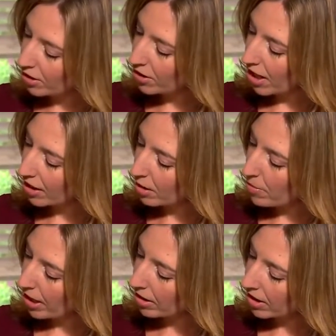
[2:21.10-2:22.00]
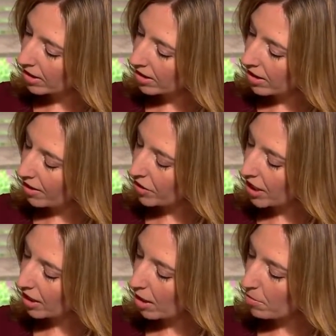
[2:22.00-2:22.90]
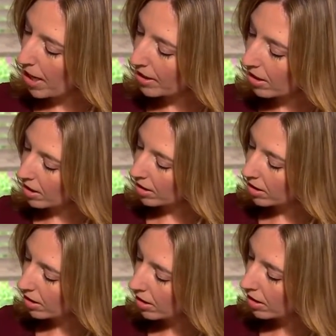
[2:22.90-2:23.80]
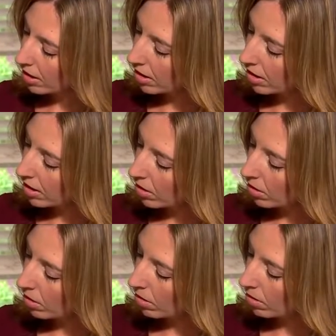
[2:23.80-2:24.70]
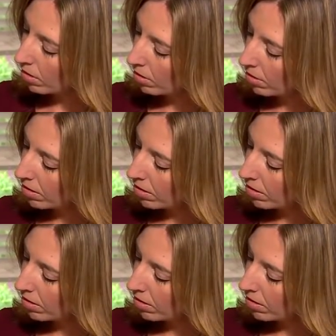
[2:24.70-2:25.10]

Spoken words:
You gotta come back on. Everything come back on. Uh-oh.